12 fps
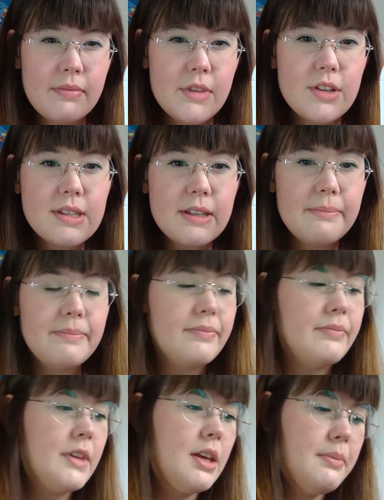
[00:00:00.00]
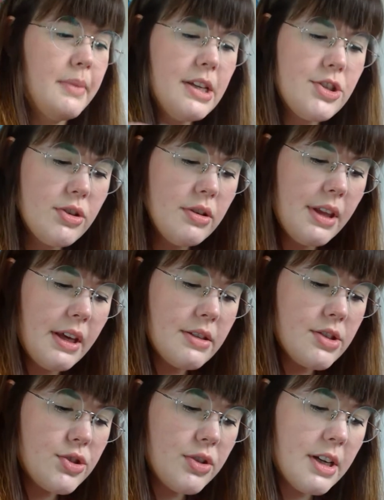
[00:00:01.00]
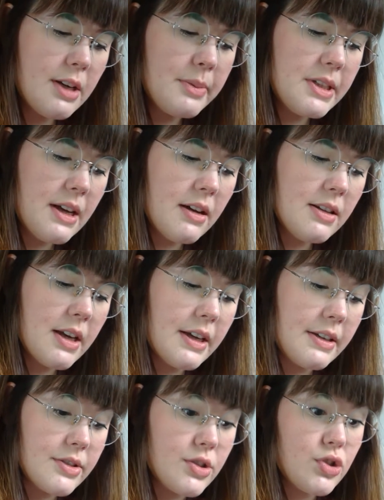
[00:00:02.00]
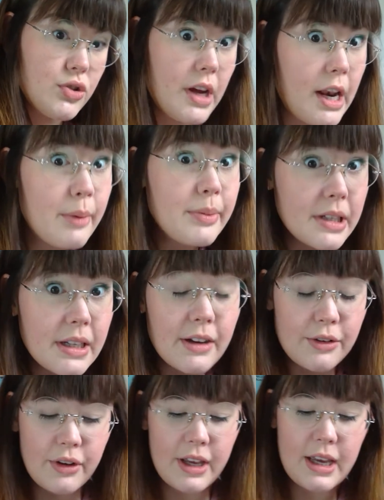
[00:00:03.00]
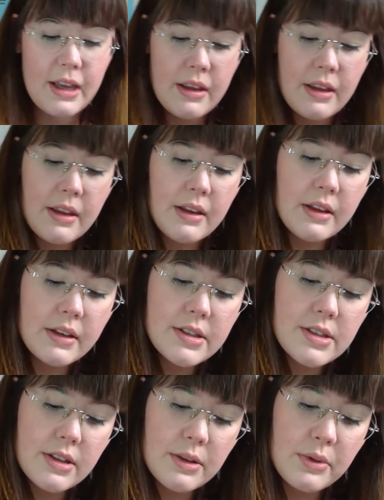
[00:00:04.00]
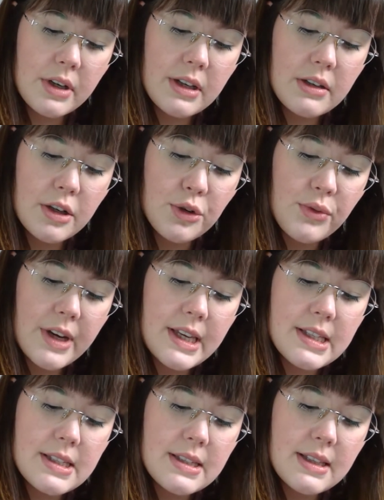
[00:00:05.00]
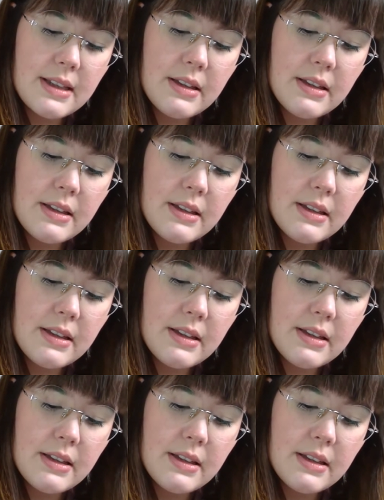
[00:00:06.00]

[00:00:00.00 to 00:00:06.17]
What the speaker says: You see? And make sure that straight up and down line is straight up and down, okay? So then we're gonna erase the